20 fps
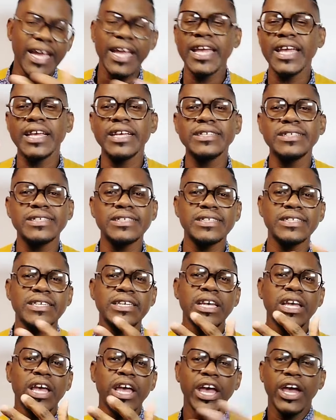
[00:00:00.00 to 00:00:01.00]

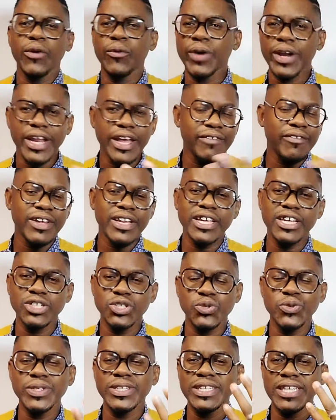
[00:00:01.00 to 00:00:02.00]
ANC and whatever they're
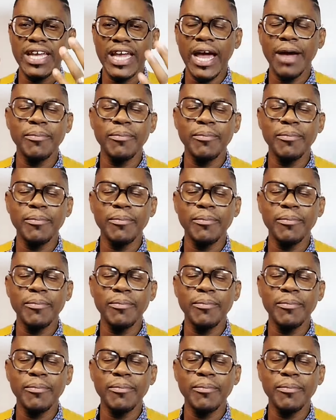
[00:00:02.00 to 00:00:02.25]
doing there.